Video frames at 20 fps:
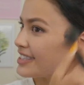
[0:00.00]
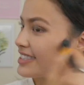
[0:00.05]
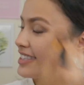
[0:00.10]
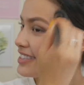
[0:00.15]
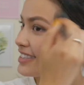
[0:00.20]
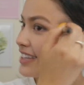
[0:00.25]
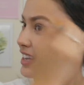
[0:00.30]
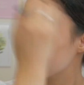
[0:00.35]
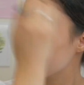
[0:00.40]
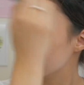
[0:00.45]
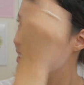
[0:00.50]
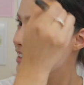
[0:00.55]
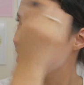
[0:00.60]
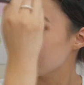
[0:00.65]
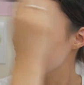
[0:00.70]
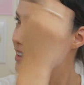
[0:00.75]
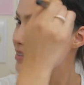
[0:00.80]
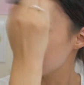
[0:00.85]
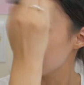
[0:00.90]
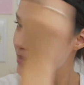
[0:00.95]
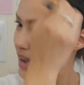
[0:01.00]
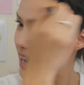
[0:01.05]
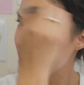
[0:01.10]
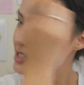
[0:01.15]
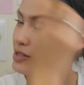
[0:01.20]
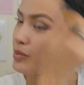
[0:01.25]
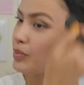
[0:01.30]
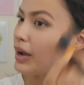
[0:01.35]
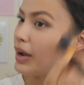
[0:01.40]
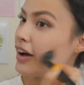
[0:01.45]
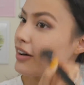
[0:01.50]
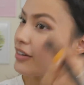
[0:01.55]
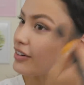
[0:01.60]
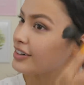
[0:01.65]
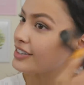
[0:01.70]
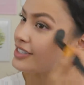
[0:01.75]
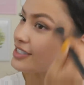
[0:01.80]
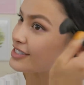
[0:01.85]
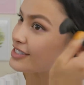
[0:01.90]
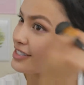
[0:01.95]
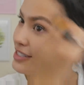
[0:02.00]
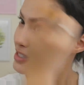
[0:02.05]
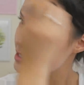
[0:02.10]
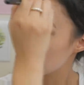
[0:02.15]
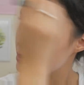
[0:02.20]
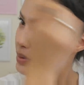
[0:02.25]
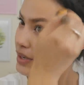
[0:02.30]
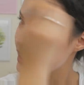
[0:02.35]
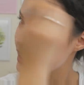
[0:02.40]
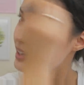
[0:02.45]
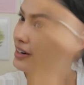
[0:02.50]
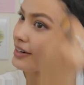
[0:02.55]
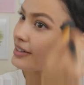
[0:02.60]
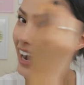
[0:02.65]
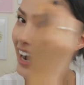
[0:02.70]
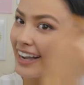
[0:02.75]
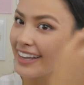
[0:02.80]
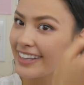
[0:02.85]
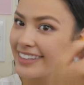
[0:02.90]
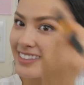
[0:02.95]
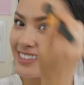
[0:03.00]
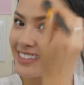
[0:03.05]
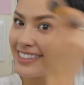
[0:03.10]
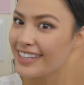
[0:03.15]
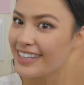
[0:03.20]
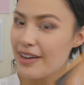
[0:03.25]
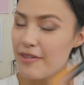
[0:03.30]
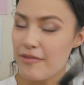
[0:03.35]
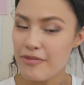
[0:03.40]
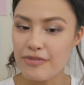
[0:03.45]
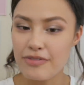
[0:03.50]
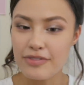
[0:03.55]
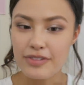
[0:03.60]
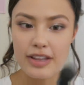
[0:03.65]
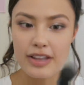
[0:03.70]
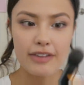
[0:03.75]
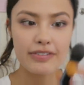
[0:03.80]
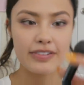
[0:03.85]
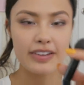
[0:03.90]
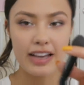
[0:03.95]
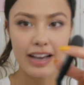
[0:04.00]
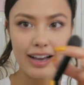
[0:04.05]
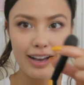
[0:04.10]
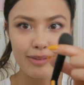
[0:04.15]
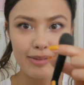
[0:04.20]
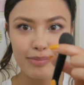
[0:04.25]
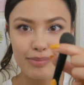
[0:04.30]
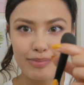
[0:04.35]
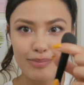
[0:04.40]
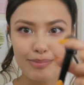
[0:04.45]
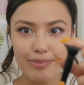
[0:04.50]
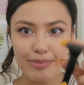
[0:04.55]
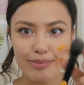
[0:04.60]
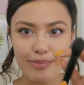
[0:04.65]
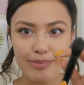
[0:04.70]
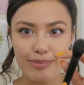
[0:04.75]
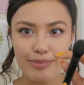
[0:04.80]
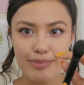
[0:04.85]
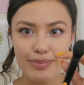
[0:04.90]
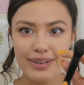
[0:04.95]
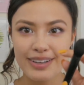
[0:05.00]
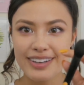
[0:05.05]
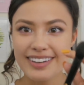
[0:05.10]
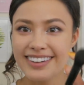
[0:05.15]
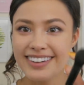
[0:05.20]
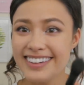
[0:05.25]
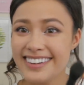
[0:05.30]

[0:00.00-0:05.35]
This is like magic powder, just disappeared. I can see it fluffing up. Really